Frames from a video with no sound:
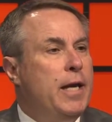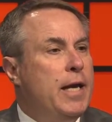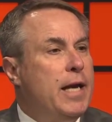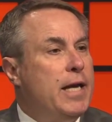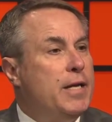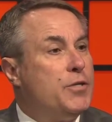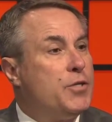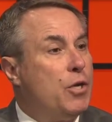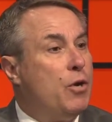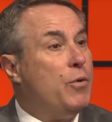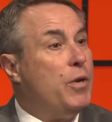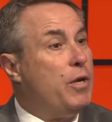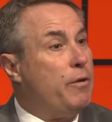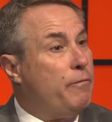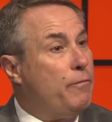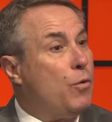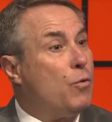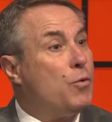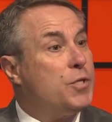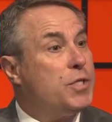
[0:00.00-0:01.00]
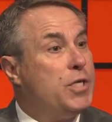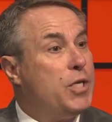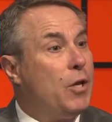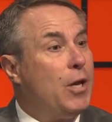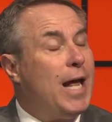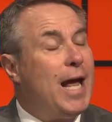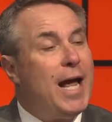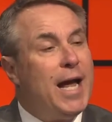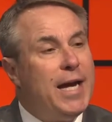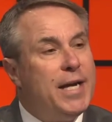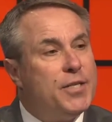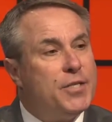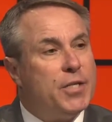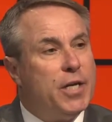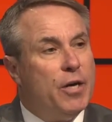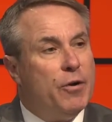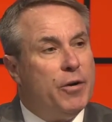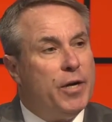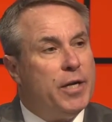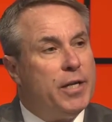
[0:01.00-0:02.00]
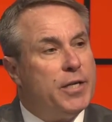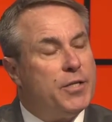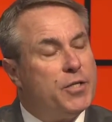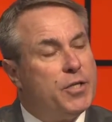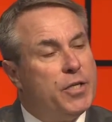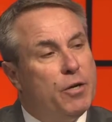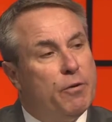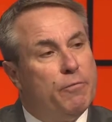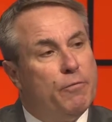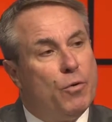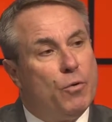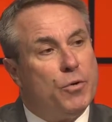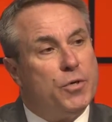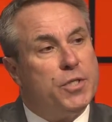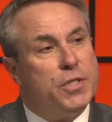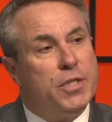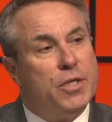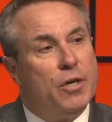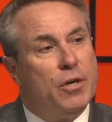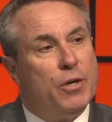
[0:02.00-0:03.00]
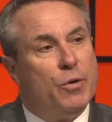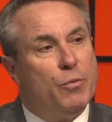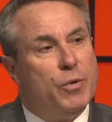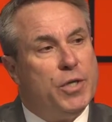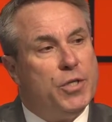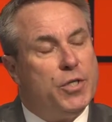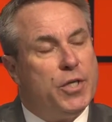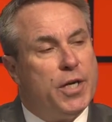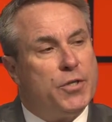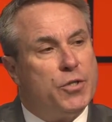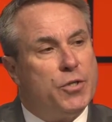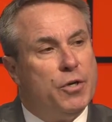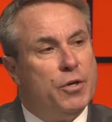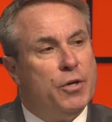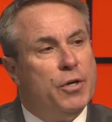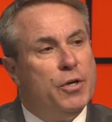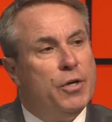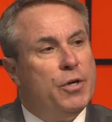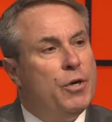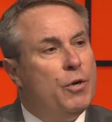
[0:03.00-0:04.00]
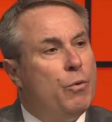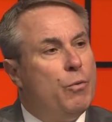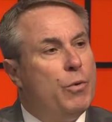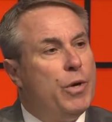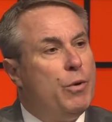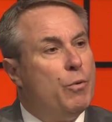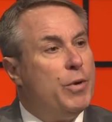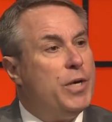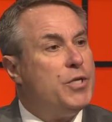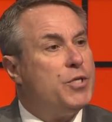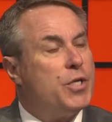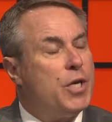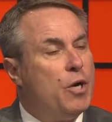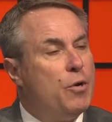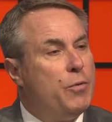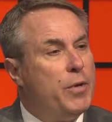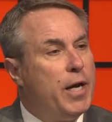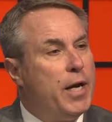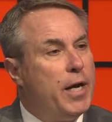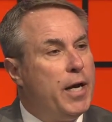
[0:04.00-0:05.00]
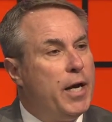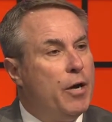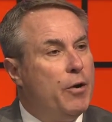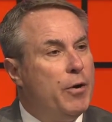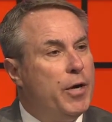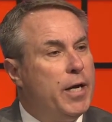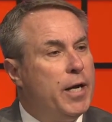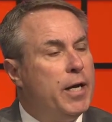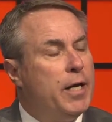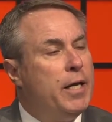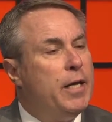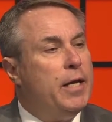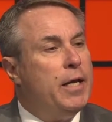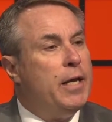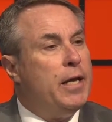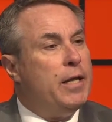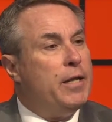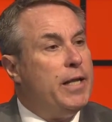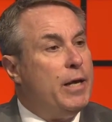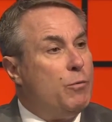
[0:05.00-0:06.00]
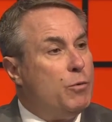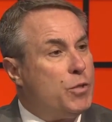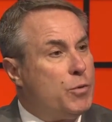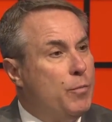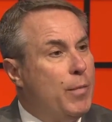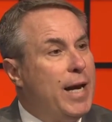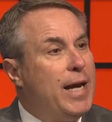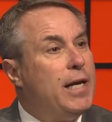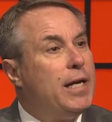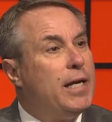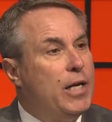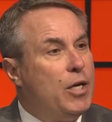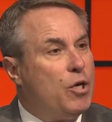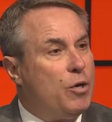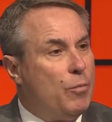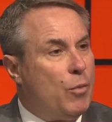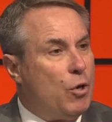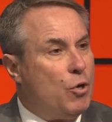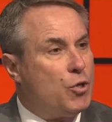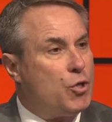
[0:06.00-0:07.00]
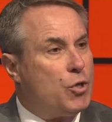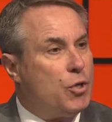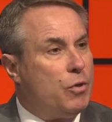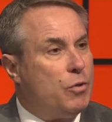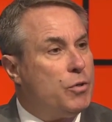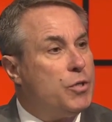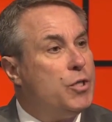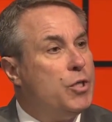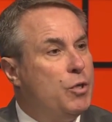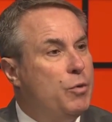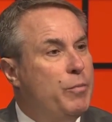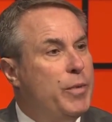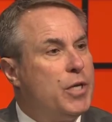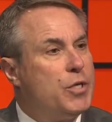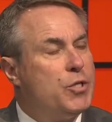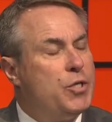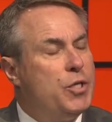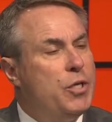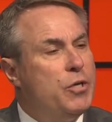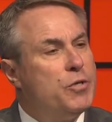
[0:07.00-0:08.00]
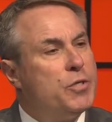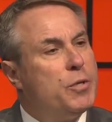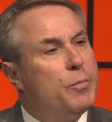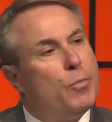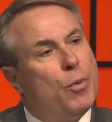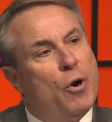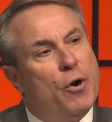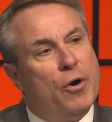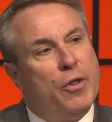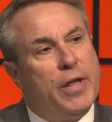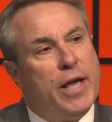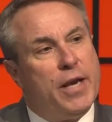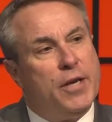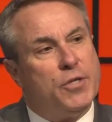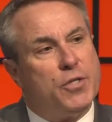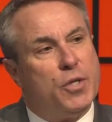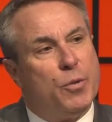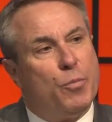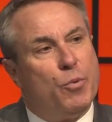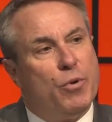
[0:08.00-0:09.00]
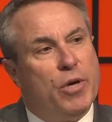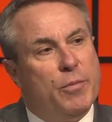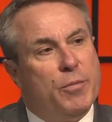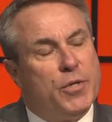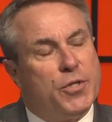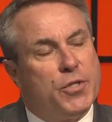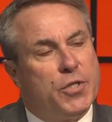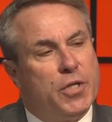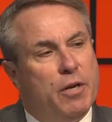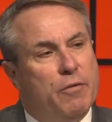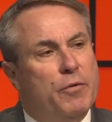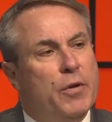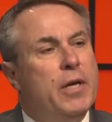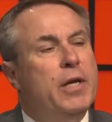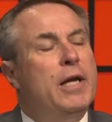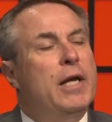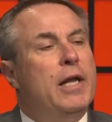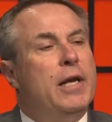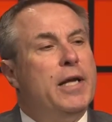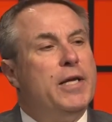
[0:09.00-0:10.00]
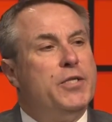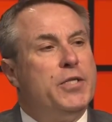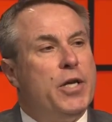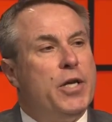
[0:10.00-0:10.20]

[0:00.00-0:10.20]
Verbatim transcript: And so in the Forest Hill Heights area, that's near Forest Hill and Winchester, we rezoned that area that was mainly commercial to mixed use. And part of that is the premise of, let's